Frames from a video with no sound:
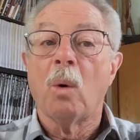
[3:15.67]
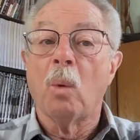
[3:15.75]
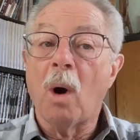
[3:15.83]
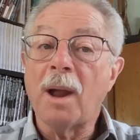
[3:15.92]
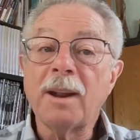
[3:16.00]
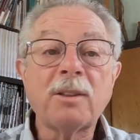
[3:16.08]

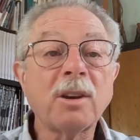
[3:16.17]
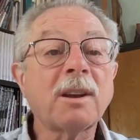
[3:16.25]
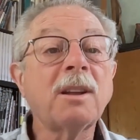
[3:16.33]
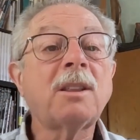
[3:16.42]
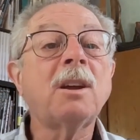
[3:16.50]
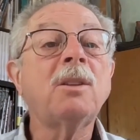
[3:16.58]
Wanting to
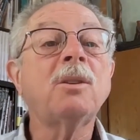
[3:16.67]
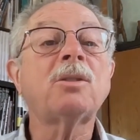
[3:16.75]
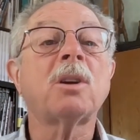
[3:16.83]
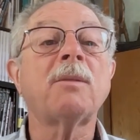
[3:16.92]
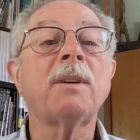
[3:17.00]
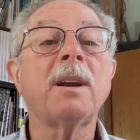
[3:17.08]
continue
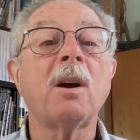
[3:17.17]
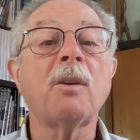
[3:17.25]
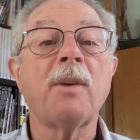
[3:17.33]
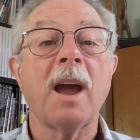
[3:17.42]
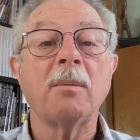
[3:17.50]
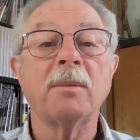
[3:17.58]
serving our
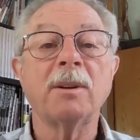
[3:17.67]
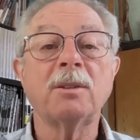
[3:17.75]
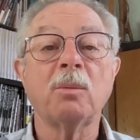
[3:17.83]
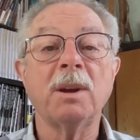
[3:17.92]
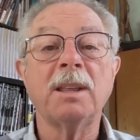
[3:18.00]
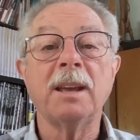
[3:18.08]

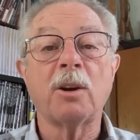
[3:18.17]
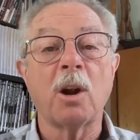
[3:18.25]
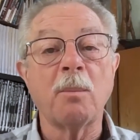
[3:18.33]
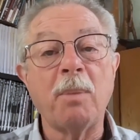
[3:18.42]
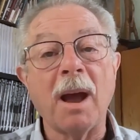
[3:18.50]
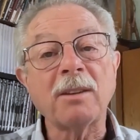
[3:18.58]
families, we did our
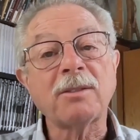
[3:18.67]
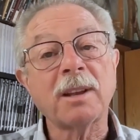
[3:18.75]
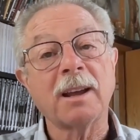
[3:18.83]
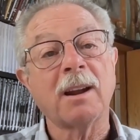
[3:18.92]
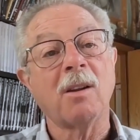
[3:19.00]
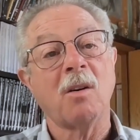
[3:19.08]
best to
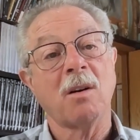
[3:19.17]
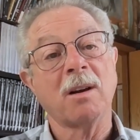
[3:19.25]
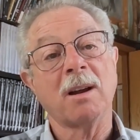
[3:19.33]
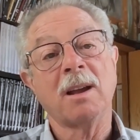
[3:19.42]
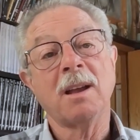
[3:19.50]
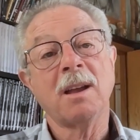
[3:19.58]
get
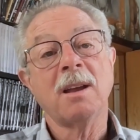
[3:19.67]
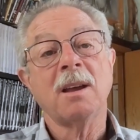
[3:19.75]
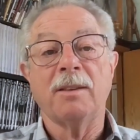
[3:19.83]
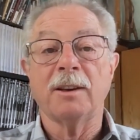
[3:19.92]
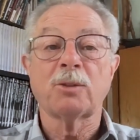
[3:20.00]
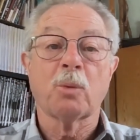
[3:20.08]
along.
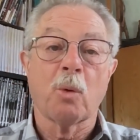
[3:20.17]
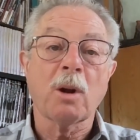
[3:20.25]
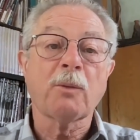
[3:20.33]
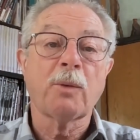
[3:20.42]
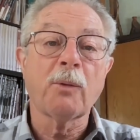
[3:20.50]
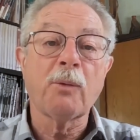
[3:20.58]
This
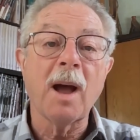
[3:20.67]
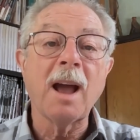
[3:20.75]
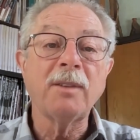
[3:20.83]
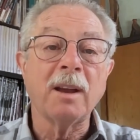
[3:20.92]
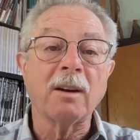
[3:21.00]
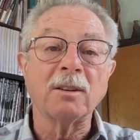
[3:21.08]
worked for
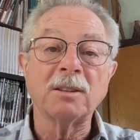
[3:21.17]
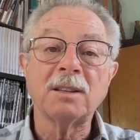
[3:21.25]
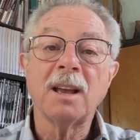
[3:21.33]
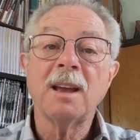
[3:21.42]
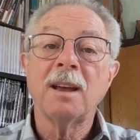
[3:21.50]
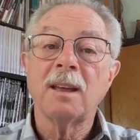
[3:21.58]
5 years,
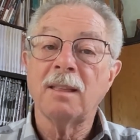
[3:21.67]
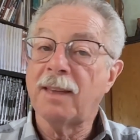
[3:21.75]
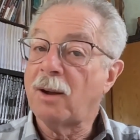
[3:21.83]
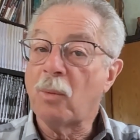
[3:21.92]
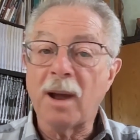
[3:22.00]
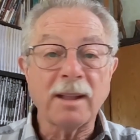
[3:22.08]

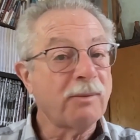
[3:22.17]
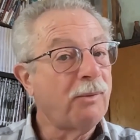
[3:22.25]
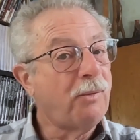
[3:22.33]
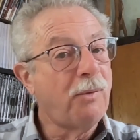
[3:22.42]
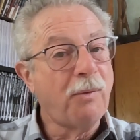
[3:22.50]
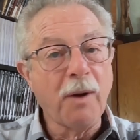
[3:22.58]
then went
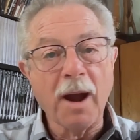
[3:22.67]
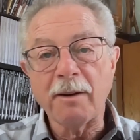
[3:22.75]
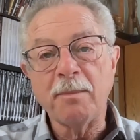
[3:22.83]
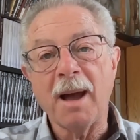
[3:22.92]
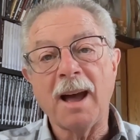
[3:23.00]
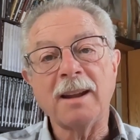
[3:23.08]

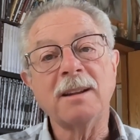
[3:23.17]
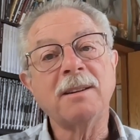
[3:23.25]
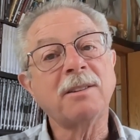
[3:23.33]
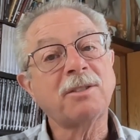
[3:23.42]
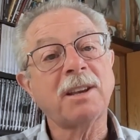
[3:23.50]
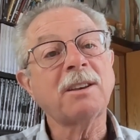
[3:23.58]
very bad in
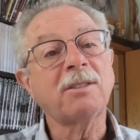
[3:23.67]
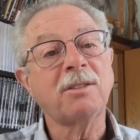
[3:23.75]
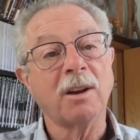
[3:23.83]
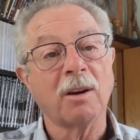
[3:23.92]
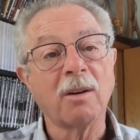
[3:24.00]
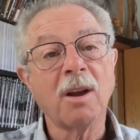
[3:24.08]
the sixth
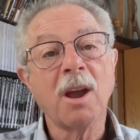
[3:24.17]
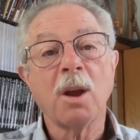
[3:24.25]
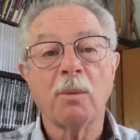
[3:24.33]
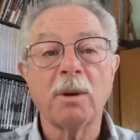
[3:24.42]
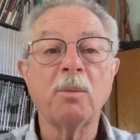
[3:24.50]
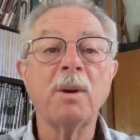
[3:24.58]
year
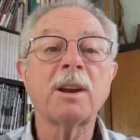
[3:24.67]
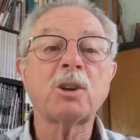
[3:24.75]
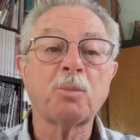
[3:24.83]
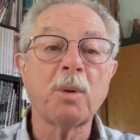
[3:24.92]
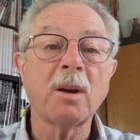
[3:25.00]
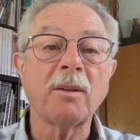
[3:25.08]
when we
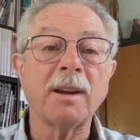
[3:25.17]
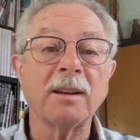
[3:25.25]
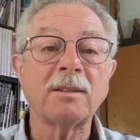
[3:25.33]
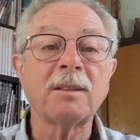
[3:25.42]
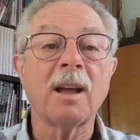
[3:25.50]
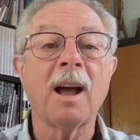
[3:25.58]

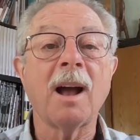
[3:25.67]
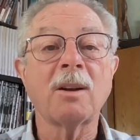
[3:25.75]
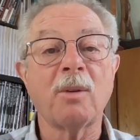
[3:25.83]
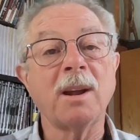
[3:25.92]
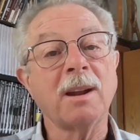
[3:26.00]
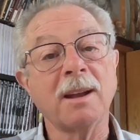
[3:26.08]
experienced a
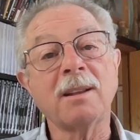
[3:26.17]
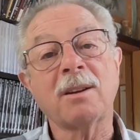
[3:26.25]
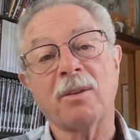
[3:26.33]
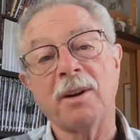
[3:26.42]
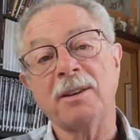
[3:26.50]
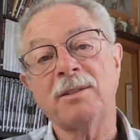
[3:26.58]
great
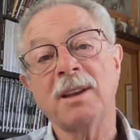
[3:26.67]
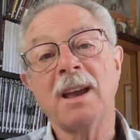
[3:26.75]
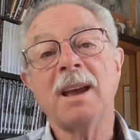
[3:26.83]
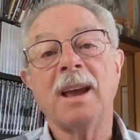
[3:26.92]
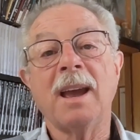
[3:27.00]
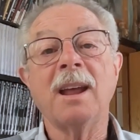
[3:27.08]
increase
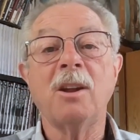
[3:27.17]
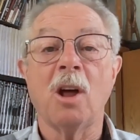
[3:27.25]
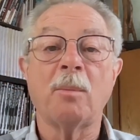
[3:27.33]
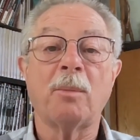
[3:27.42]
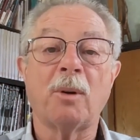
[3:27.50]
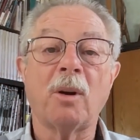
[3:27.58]
in
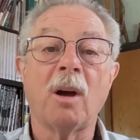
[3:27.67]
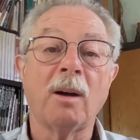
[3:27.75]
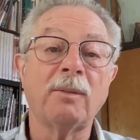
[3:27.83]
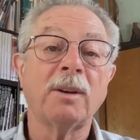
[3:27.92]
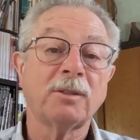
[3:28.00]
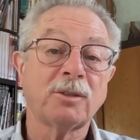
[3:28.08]
number
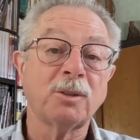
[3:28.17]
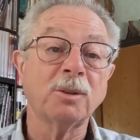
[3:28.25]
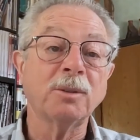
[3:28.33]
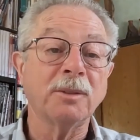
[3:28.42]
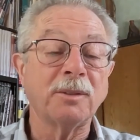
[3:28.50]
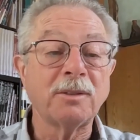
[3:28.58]
of
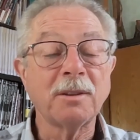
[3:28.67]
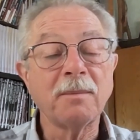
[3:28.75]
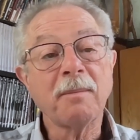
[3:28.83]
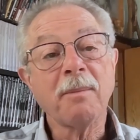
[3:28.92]
students.